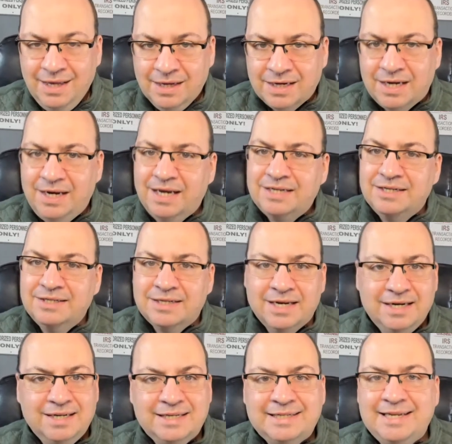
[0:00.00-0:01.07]
Connections kind
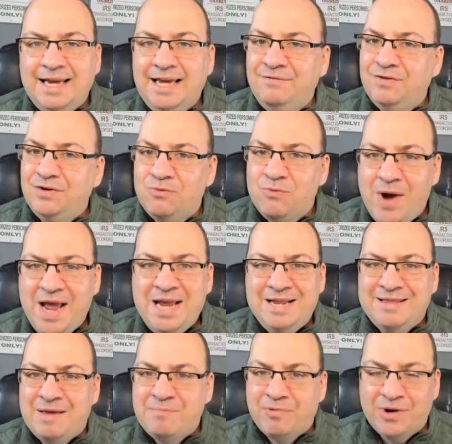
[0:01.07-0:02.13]
of save and wait, and
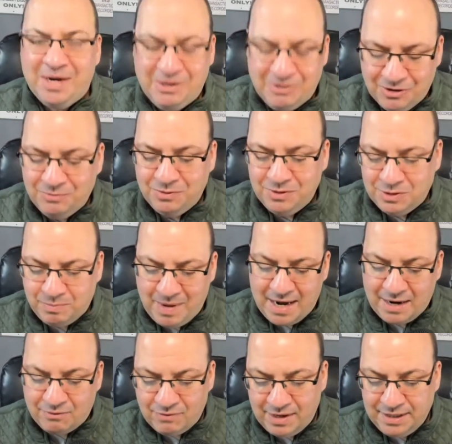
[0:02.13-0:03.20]
they bring good ones
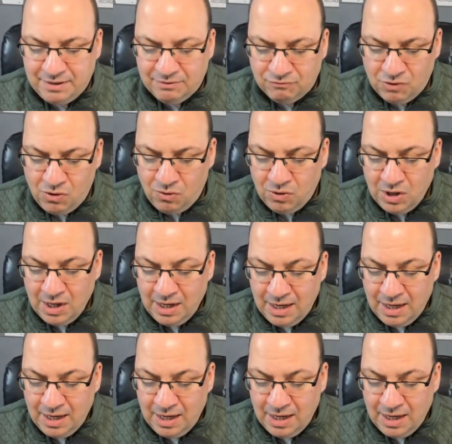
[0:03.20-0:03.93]
back ready to roll.